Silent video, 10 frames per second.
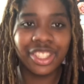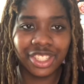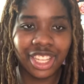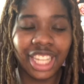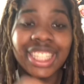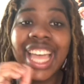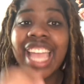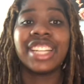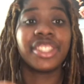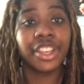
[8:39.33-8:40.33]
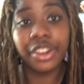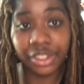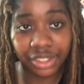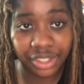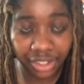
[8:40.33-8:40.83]
Latin
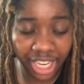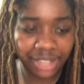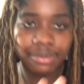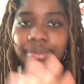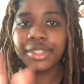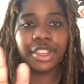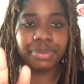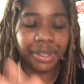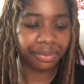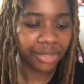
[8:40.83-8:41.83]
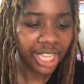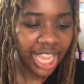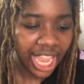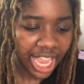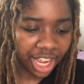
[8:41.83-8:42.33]
song, okay? Excuse me.
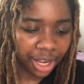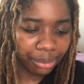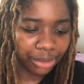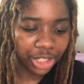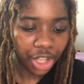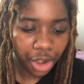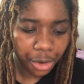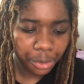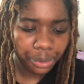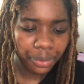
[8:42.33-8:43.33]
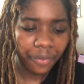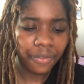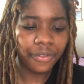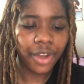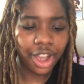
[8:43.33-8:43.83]
Lo
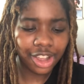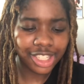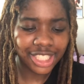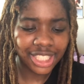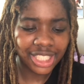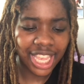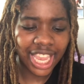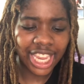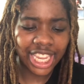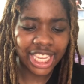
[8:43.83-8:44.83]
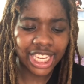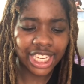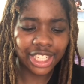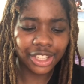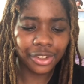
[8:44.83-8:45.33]
Vos
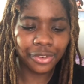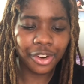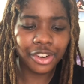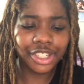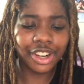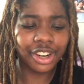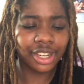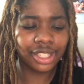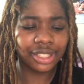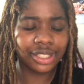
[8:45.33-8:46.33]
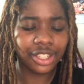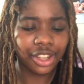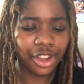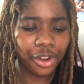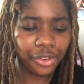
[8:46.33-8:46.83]
a Lawardar
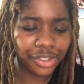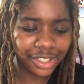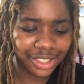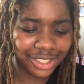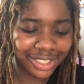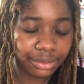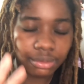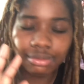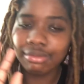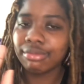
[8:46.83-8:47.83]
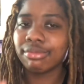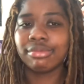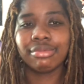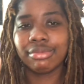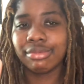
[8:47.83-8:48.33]
over.
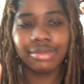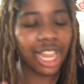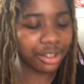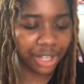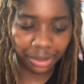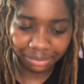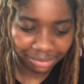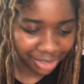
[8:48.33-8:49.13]
I don't know.